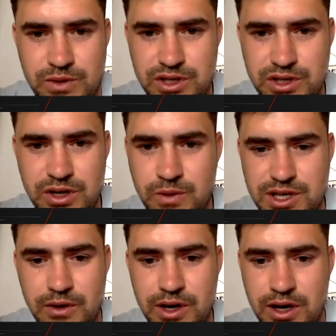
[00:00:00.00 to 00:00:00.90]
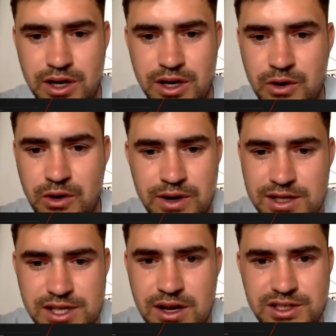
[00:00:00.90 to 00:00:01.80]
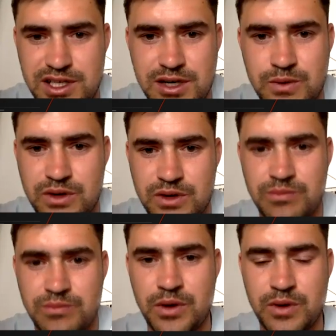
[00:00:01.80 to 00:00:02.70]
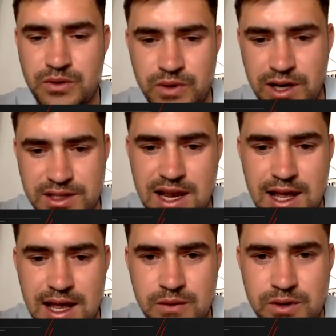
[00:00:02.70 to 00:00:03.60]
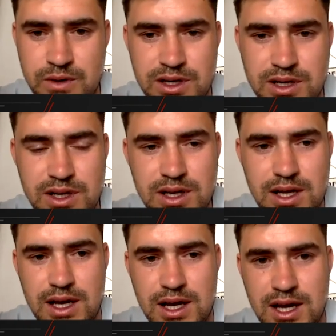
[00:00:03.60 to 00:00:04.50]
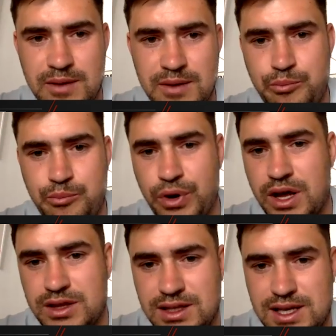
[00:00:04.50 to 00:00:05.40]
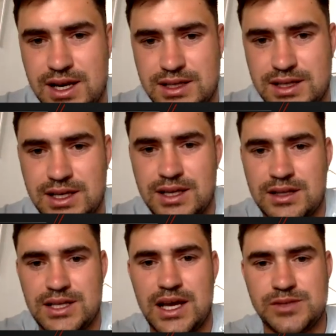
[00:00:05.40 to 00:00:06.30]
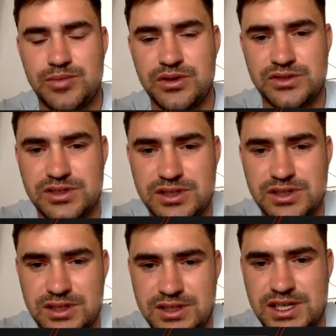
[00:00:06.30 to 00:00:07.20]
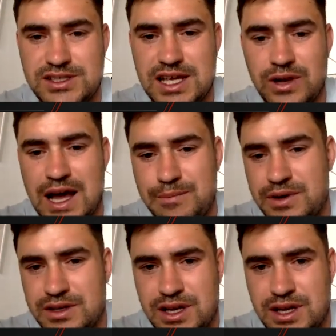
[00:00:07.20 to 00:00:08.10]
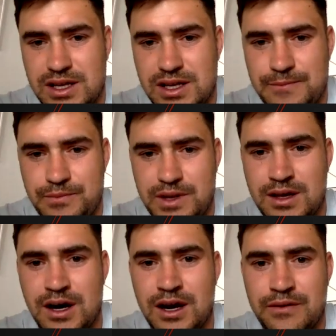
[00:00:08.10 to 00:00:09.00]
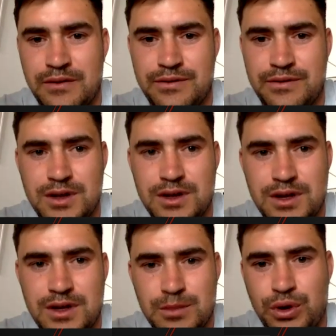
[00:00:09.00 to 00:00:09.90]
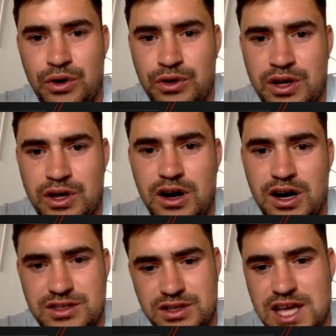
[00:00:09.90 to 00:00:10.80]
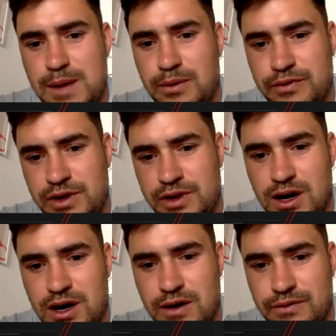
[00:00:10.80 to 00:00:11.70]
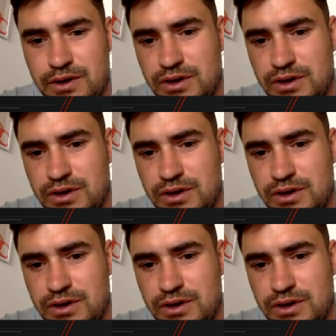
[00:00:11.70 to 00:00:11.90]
We don't know what's going on. No one has any idea. World Rugby weren't really telling anyone. But I think then at the end of the day, I suppose, since that all happened, it kind of put all the cards on the table for the IRFU.